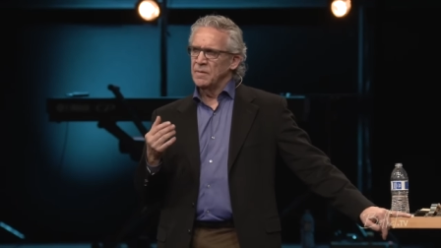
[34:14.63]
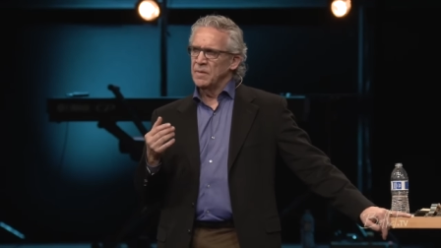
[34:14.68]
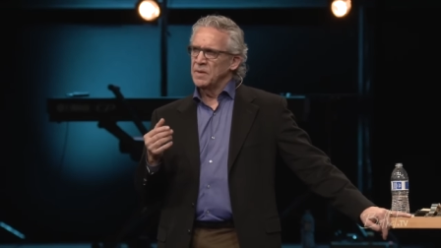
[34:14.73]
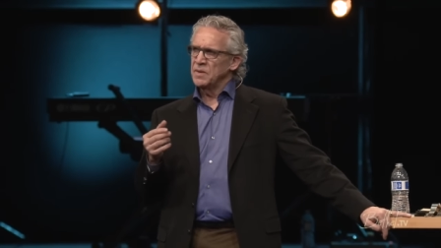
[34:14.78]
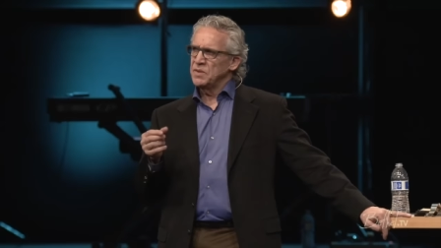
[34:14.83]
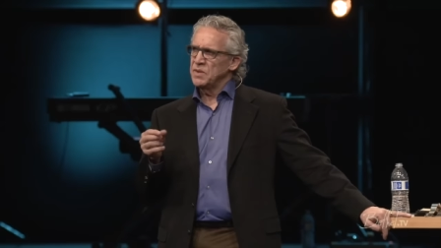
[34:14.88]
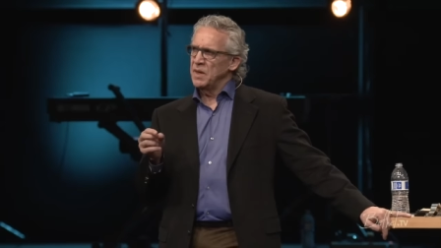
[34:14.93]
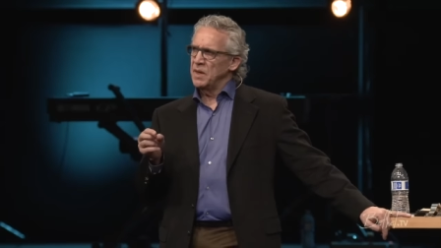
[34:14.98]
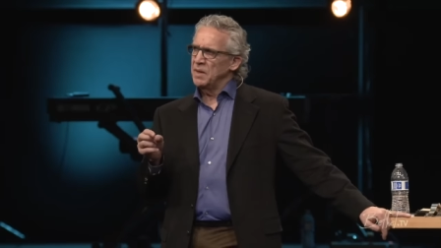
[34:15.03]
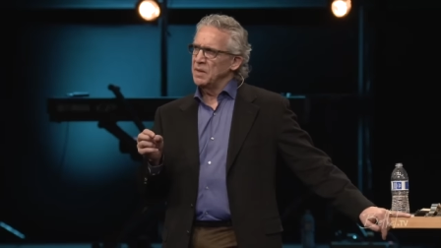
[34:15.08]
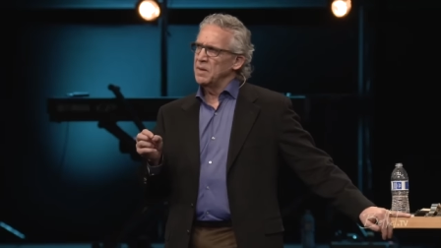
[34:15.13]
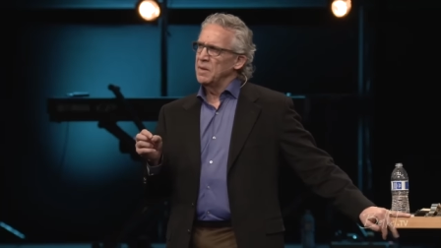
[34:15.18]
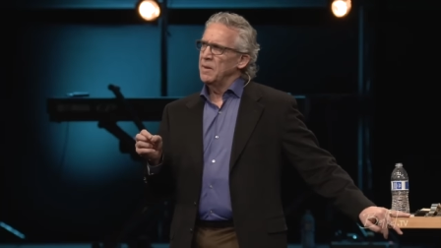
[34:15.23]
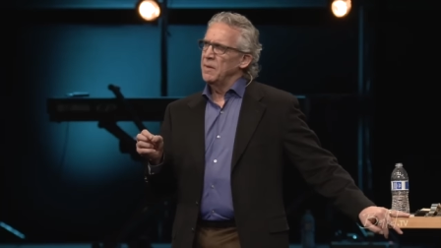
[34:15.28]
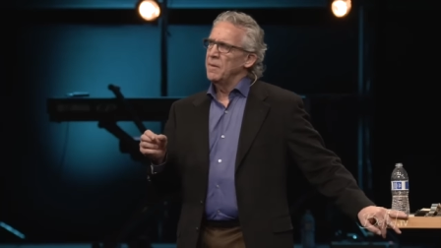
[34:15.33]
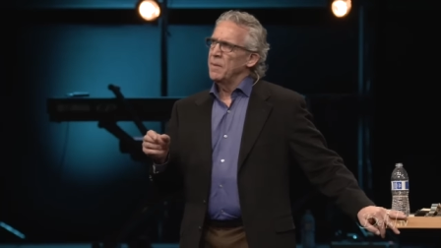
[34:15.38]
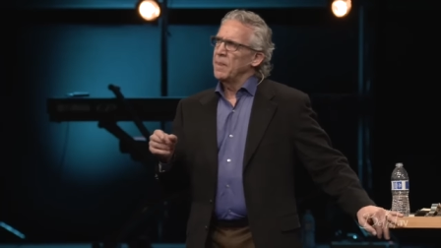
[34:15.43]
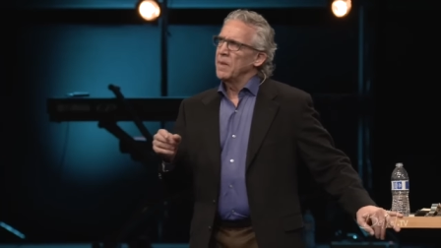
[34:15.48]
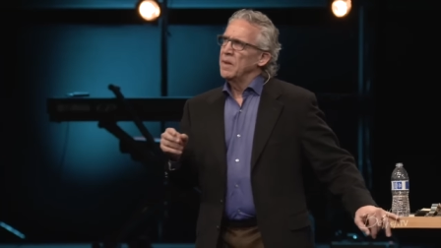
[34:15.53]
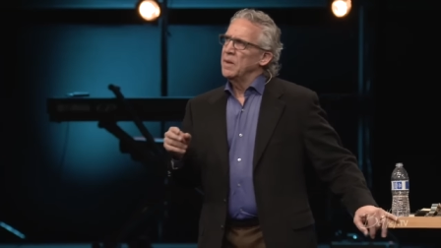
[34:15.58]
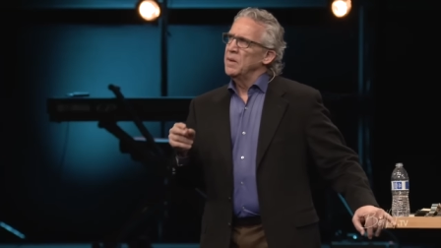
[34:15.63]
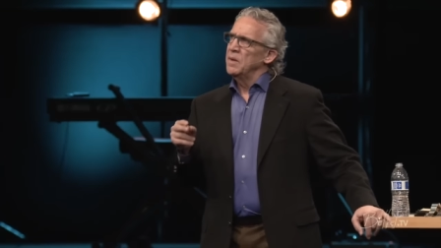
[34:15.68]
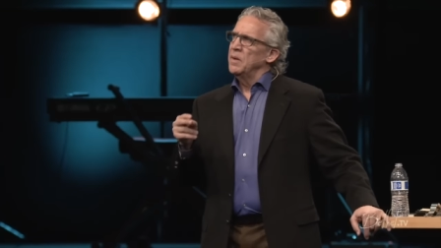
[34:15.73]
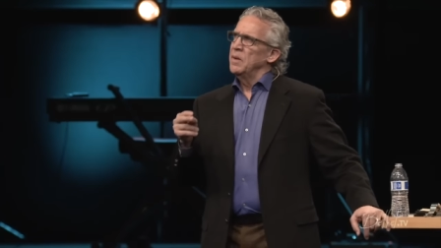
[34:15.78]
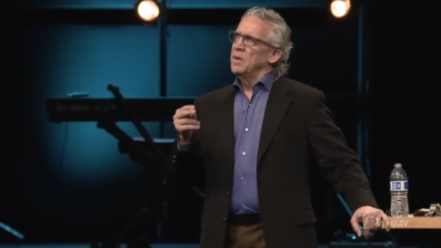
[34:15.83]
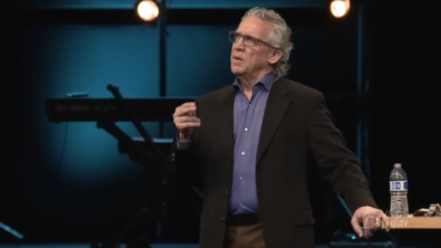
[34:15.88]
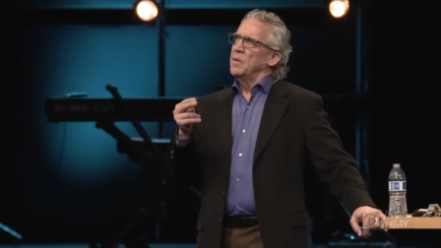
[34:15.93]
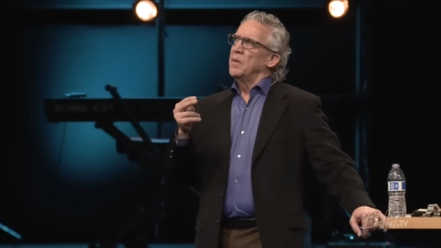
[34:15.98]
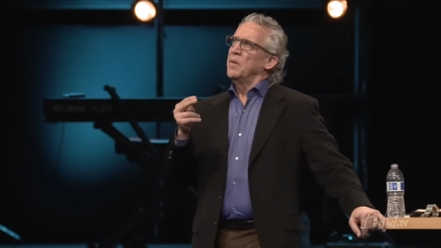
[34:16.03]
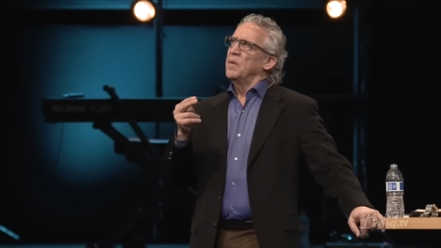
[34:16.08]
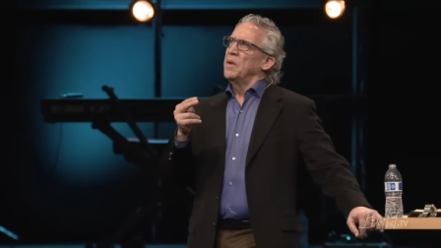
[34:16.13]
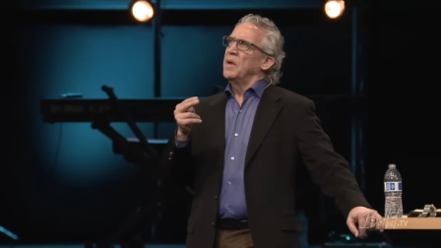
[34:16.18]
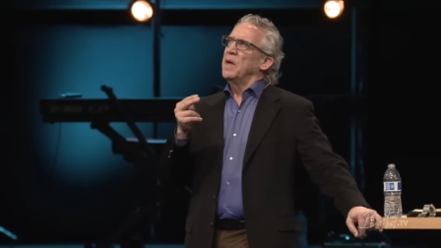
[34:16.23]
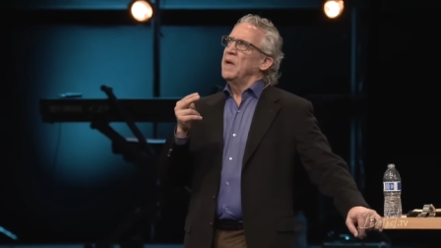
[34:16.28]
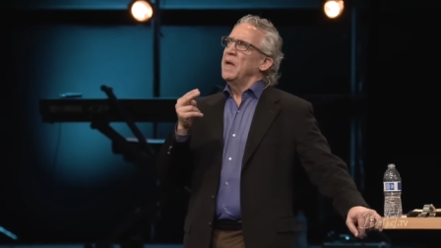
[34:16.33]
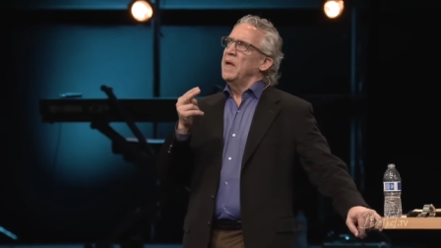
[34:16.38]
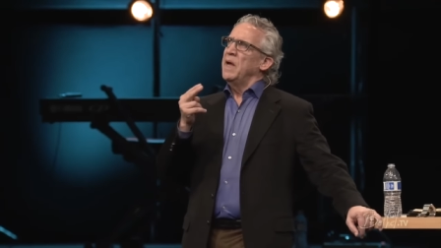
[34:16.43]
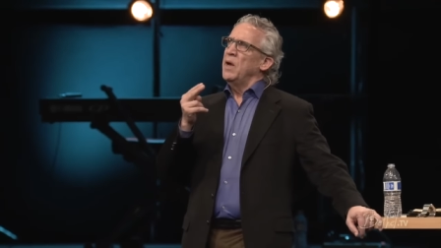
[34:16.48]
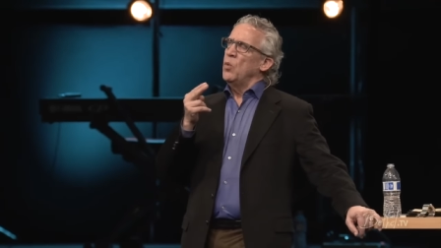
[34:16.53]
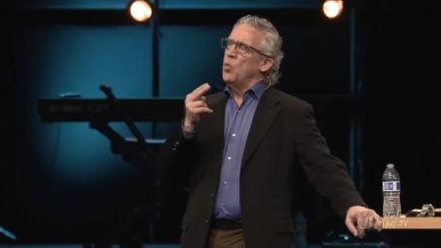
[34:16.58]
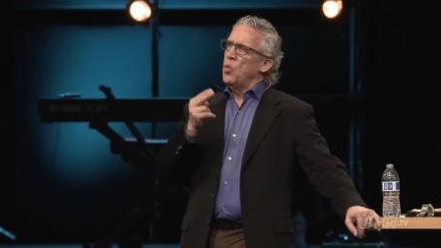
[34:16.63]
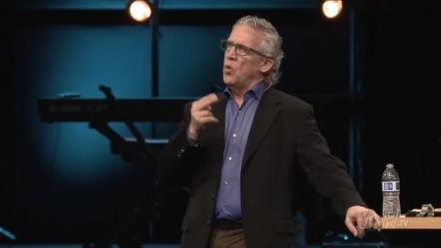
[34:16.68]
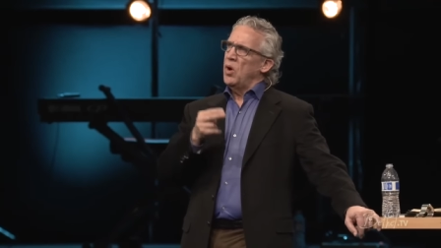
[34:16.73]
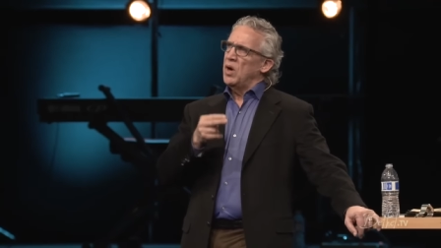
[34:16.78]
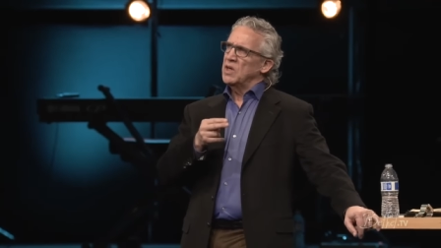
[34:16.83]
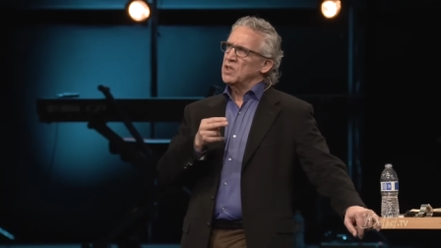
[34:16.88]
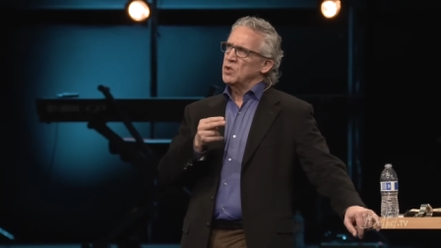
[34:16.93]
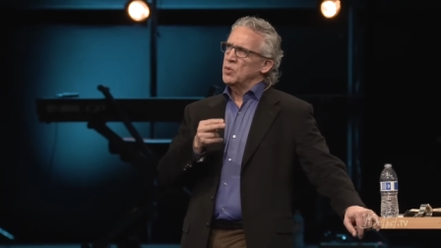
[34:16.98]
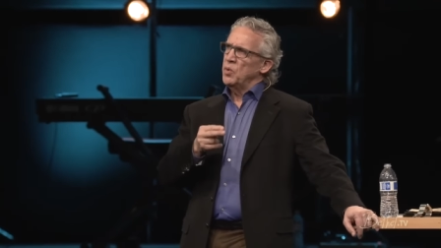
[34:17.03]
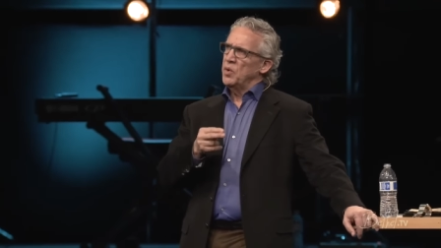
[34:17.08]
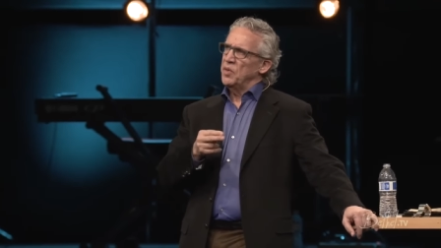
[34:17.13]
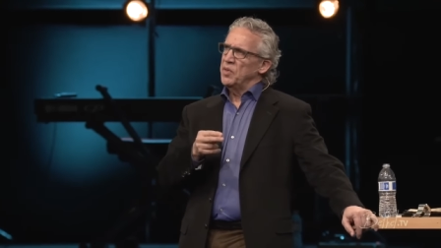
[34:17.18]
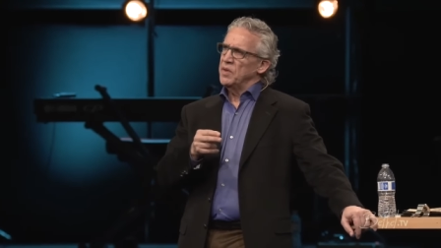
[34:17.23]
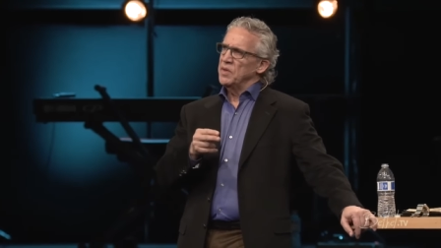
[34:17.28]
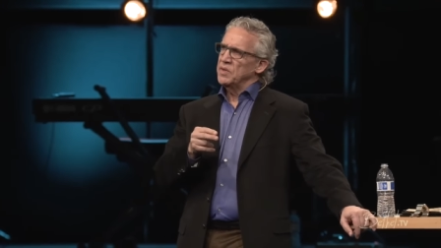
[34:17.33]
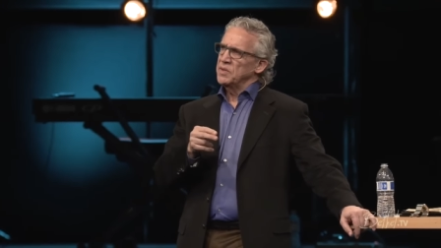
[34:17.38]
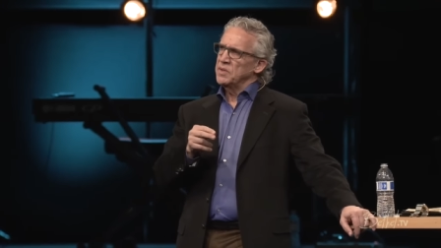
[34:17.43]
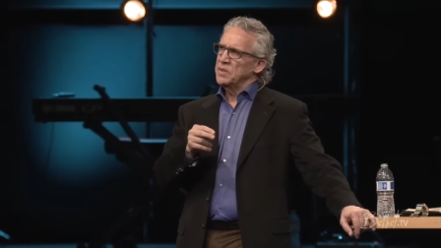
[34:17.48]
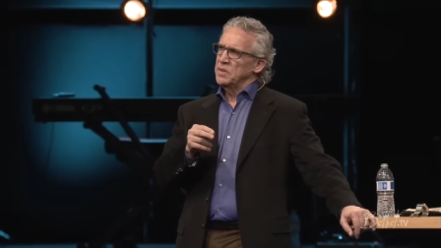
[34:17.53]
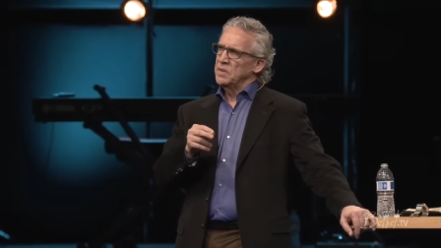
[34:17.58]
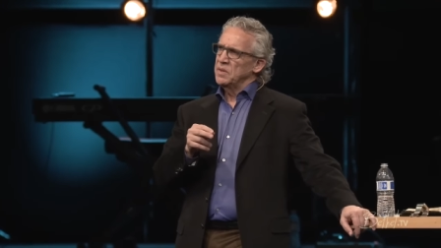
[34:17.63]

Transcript: See, he walks with us.